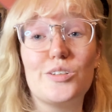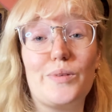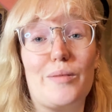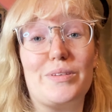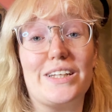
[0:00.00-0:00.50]
know
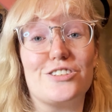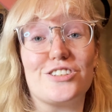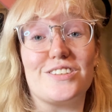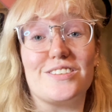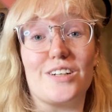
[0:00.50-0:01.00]
what happened there
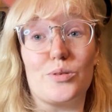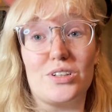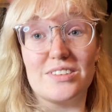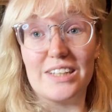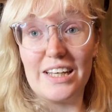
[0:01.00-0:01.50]
during the
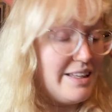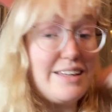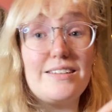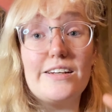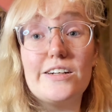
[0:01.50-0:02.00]
Starbucks today.
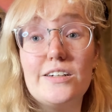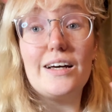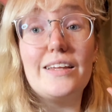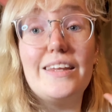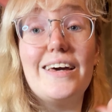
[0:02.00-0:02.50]
Get dinner,
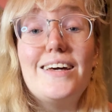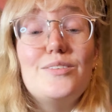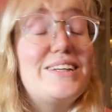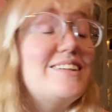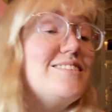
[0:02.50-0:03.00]
and
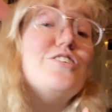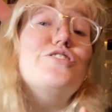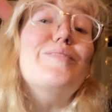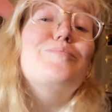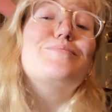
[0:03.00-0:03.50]
then we can start
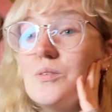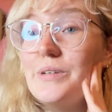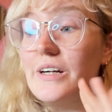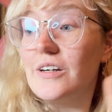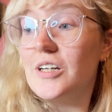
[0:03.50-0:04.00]
stream.
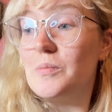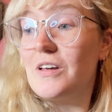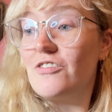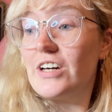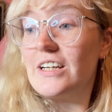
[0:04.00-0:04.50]
We are going to
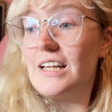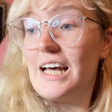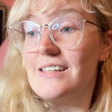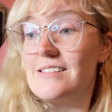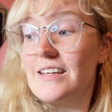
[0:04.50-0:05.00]
be
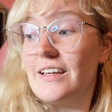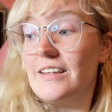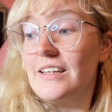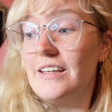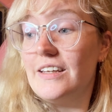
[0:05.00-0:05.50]

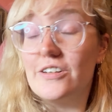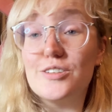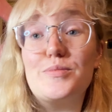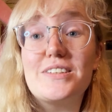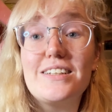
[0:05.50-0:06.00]
finalising the
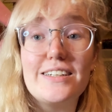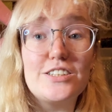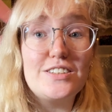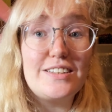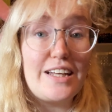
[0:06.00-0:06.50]
Christmas
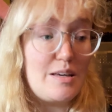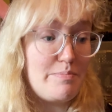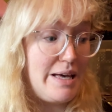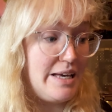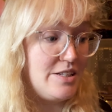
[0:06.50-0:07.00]
collection
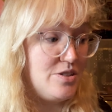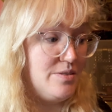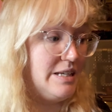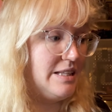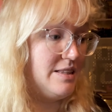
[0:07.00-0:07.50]
tonight by
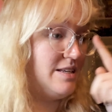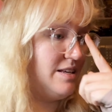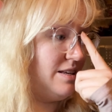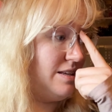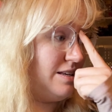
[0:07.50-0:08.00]
doing
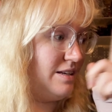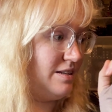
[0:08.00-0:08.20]
the